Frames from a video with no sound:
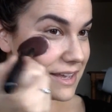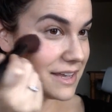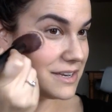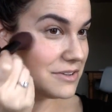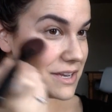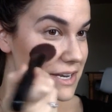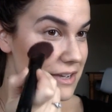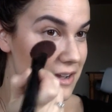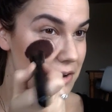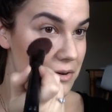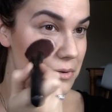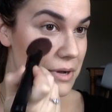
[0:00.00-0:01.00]
And you can
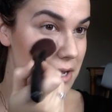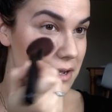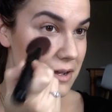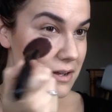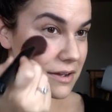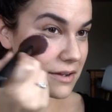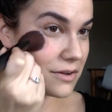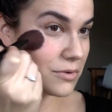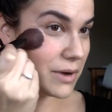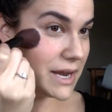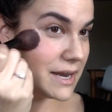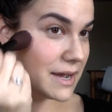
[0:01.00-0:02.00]
go
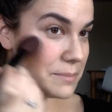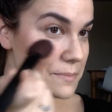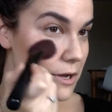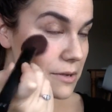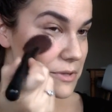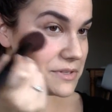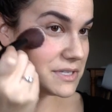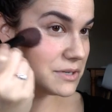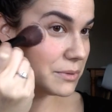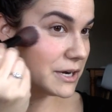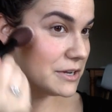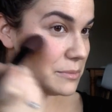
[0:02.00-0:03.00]
quite up almost to
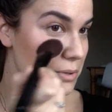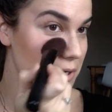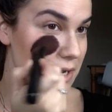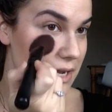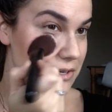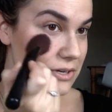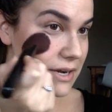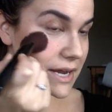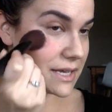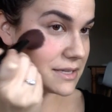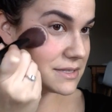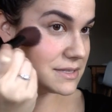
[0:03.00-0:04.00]
where you put under eye
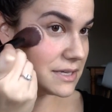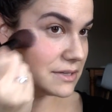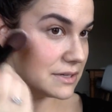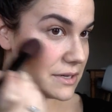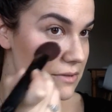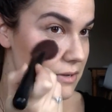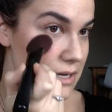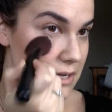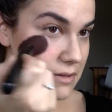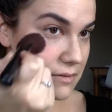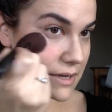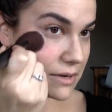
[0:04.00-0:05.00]
concealer. You can
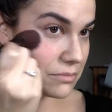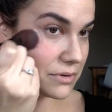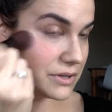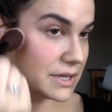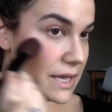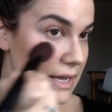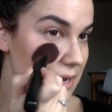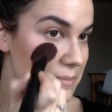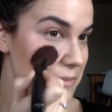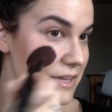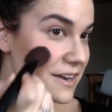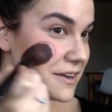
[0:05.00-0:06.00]
like really get up
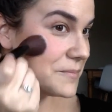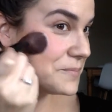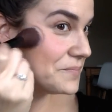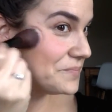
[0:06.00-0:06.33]
there.